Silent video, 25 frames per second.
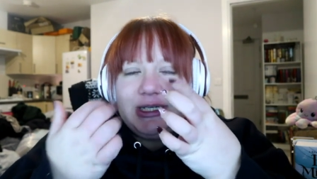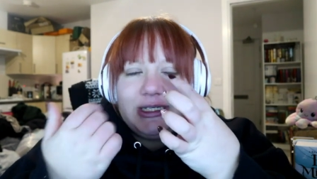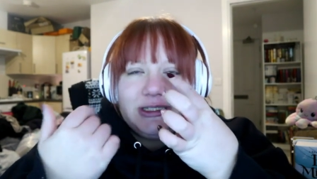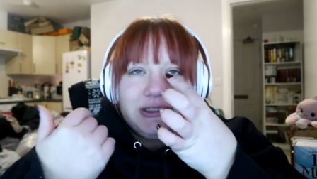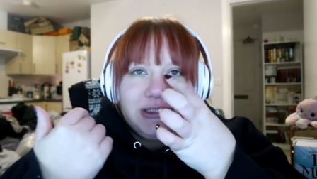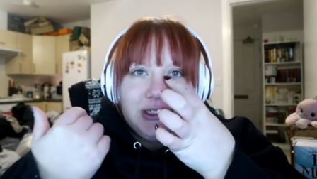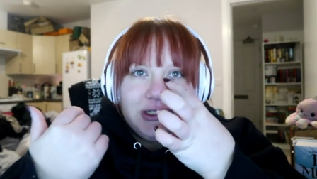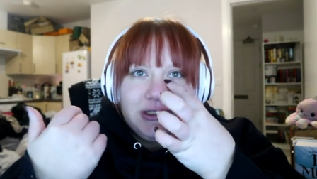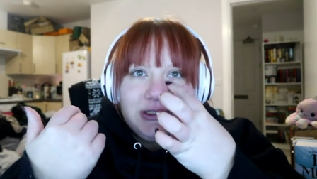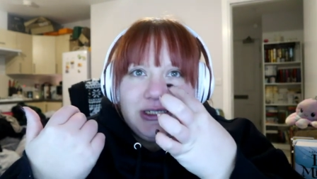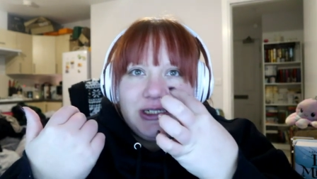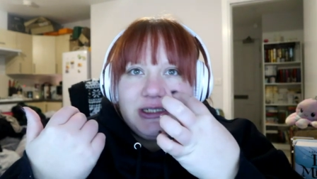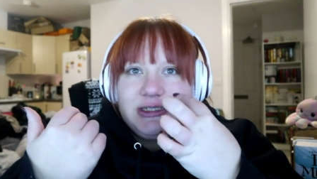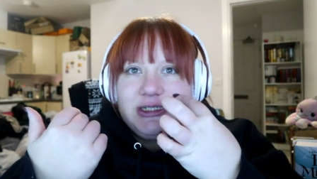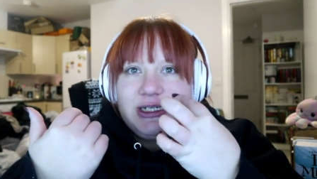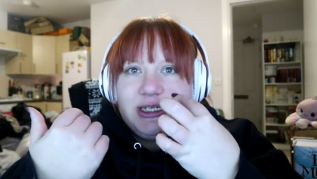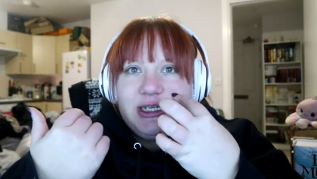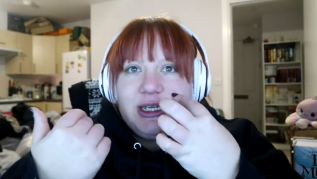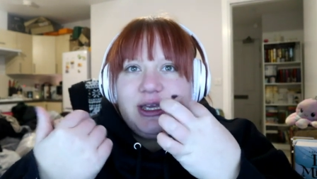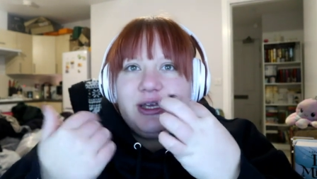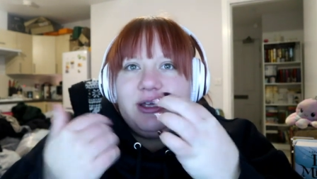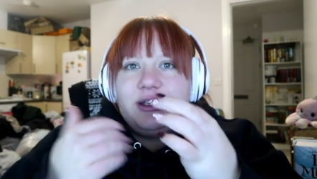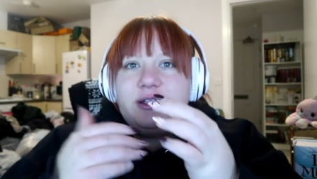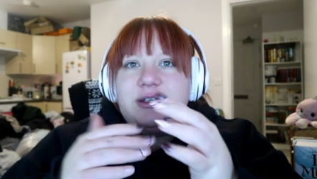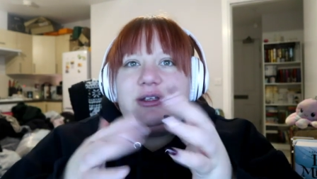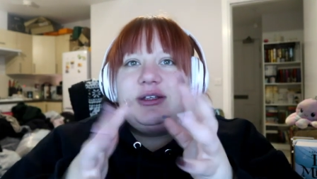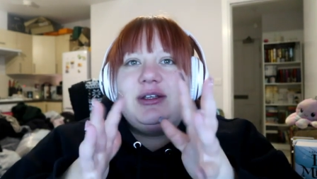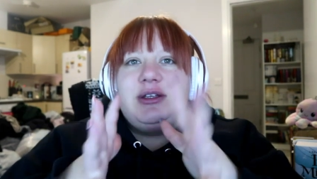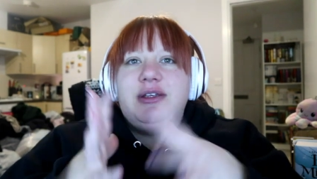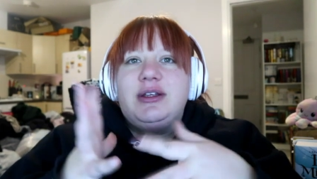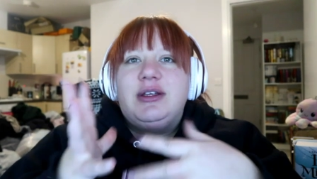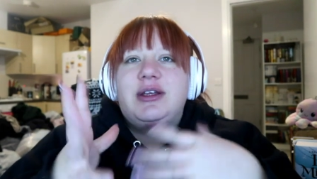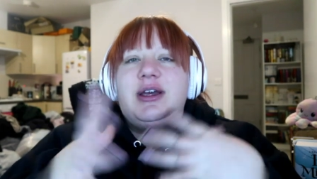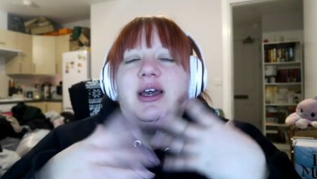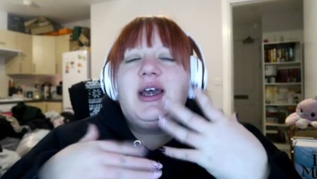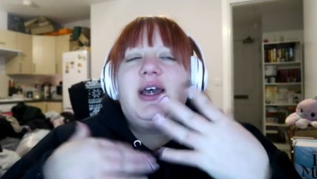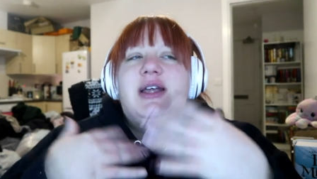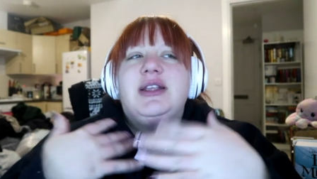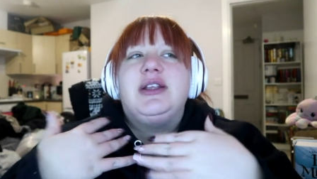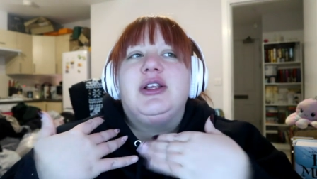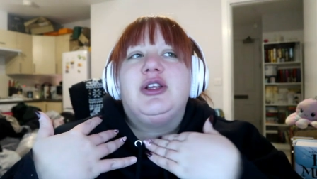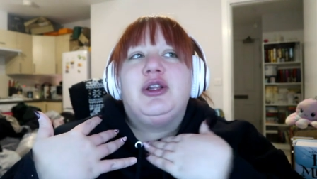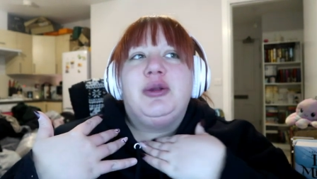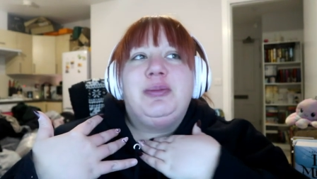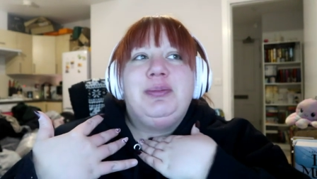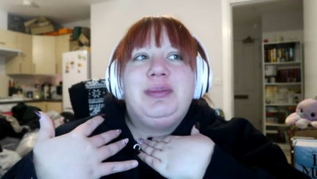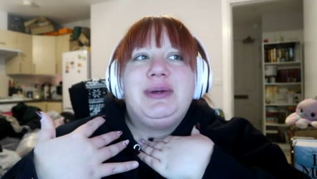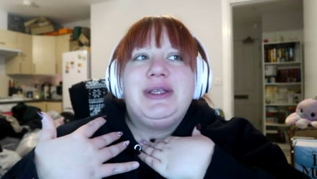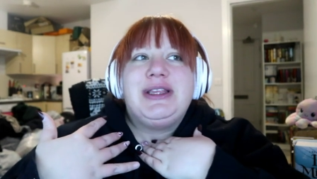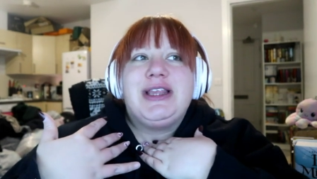a, a tear and a
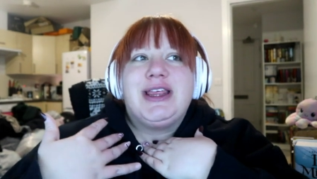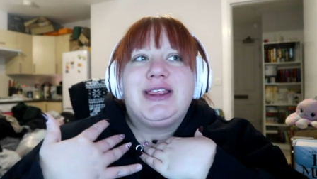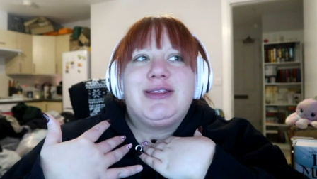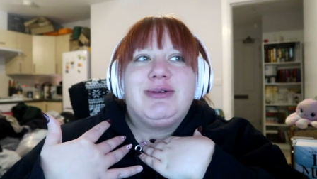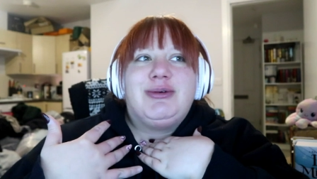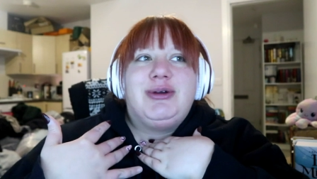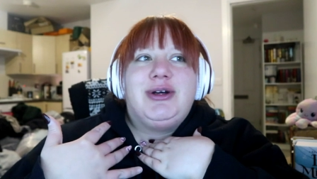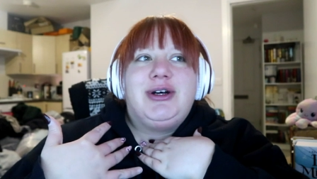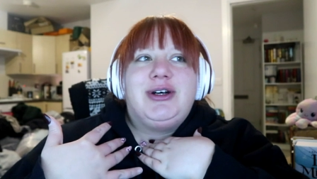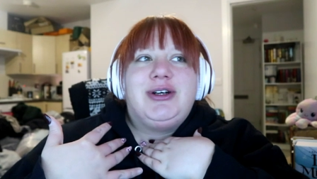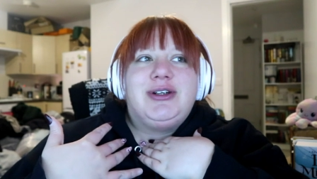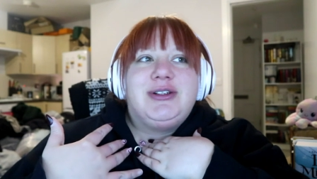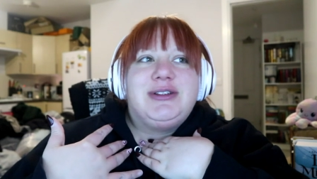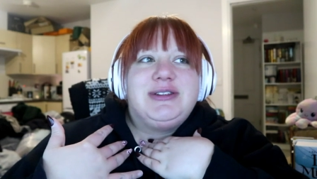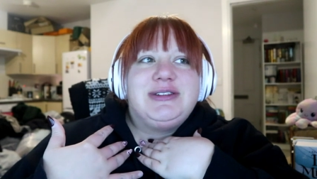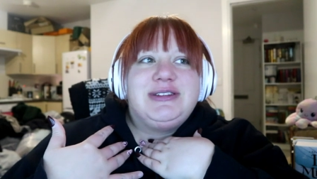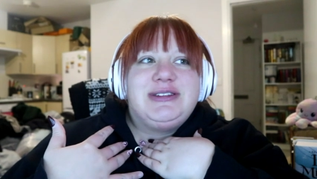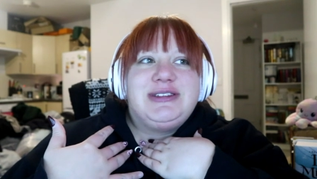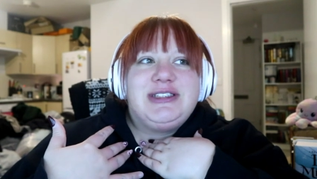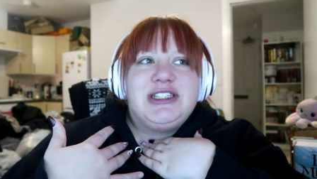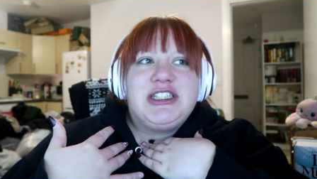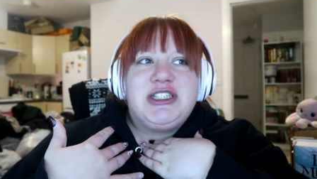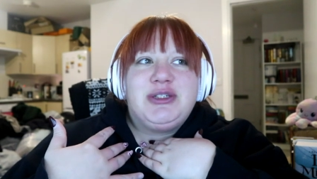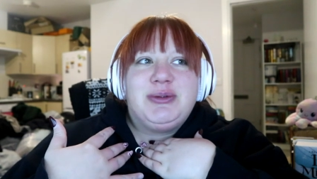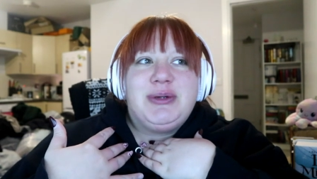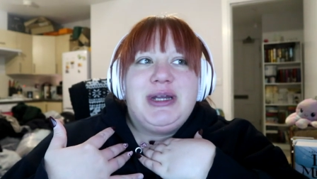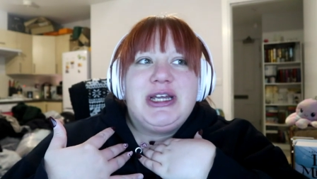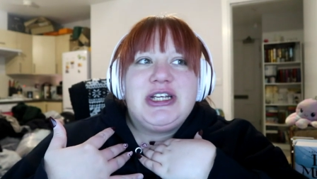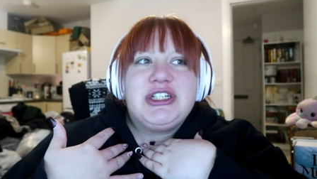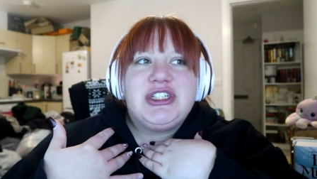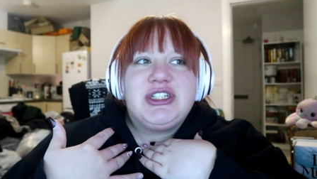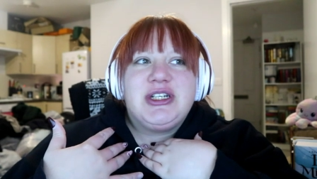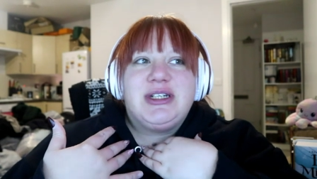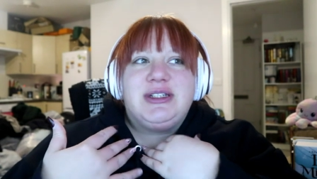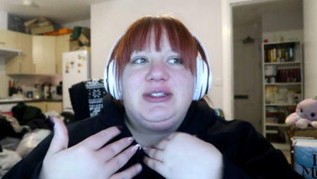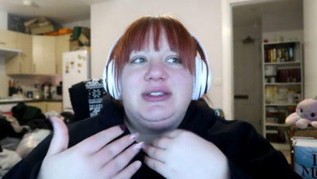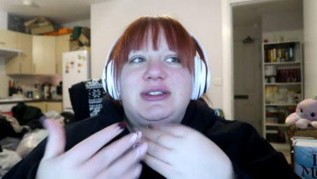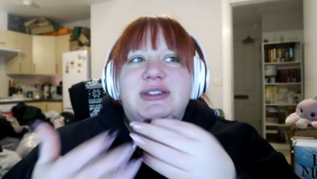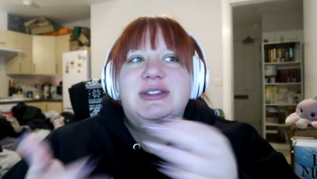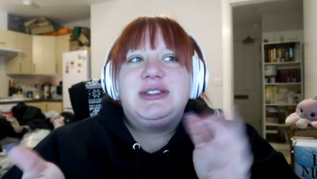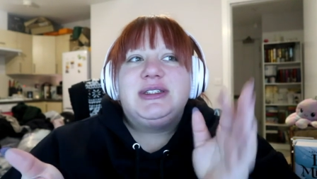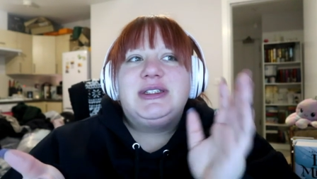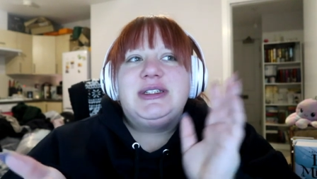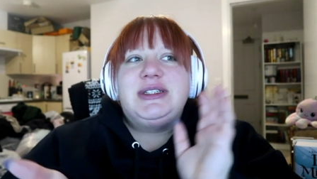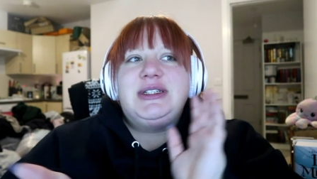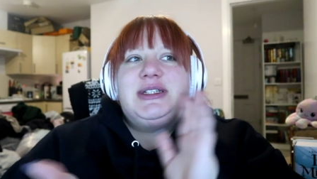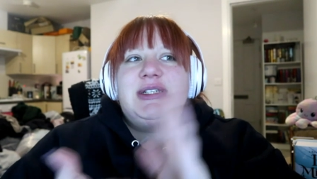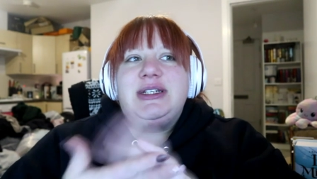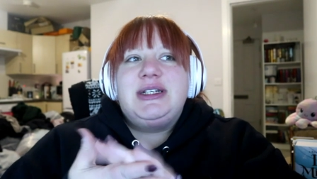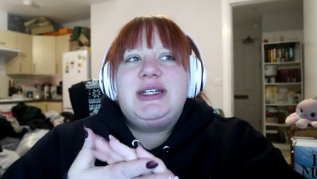lump in the throat situation.
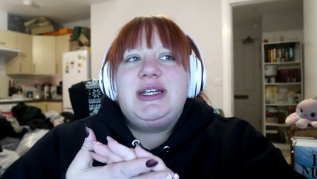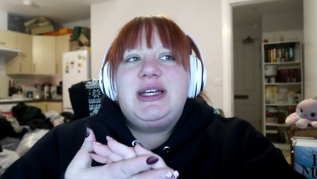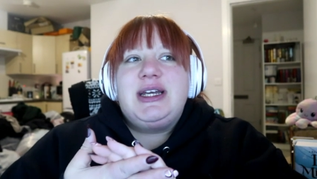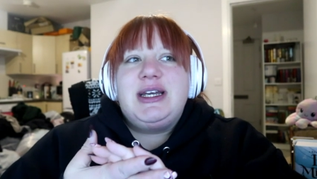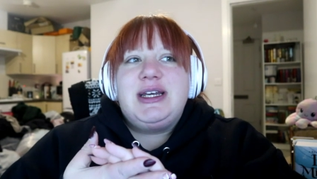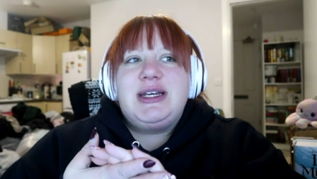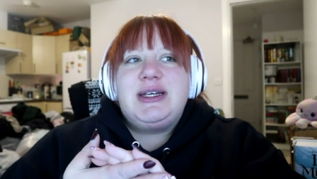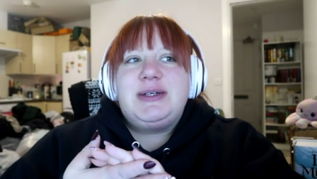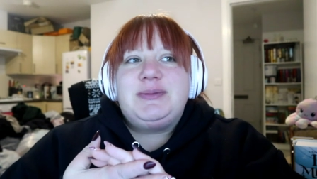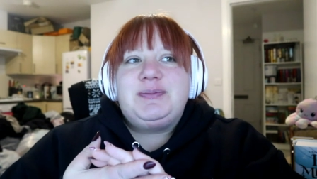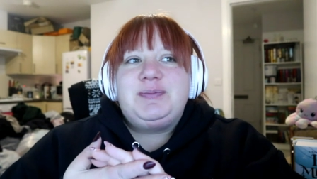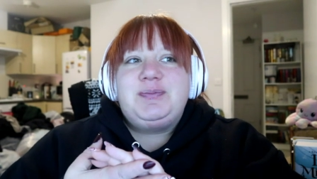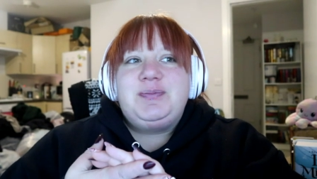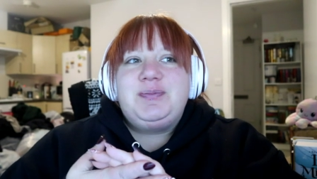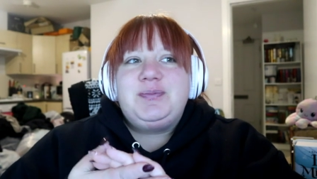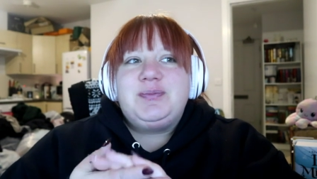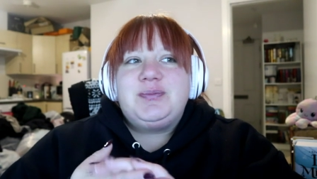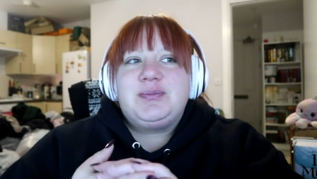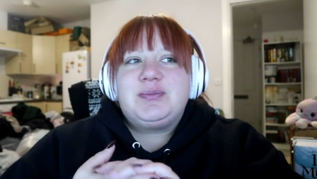Um,